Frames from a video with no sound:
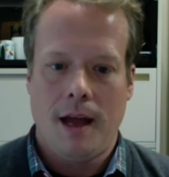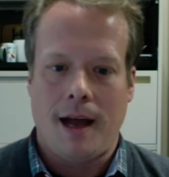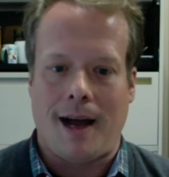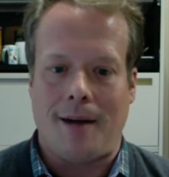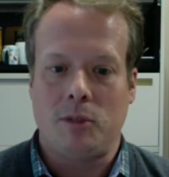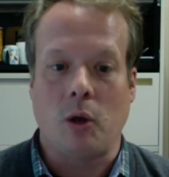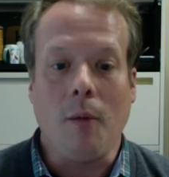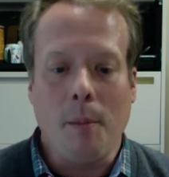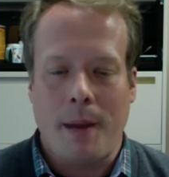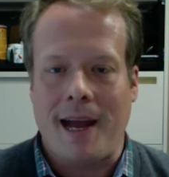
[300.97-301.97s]
Um, so I
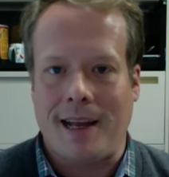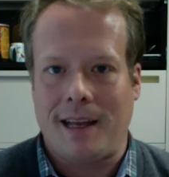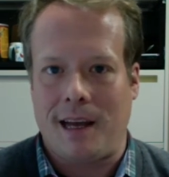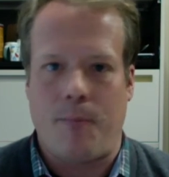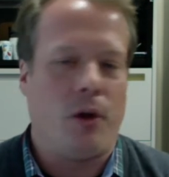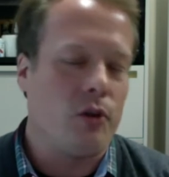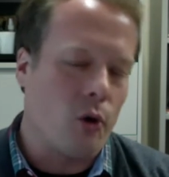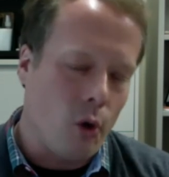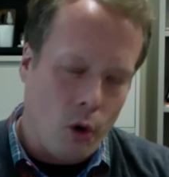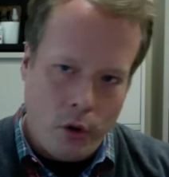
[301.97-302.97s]
went back, I built a
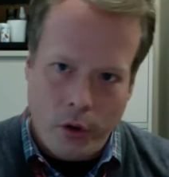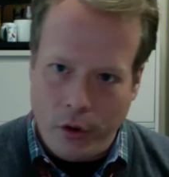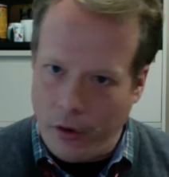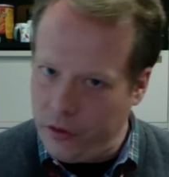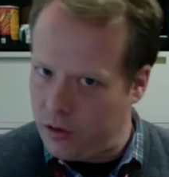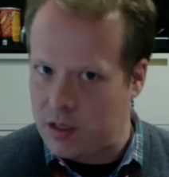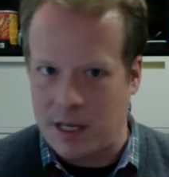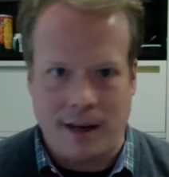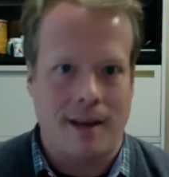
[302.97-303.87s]
whole new set of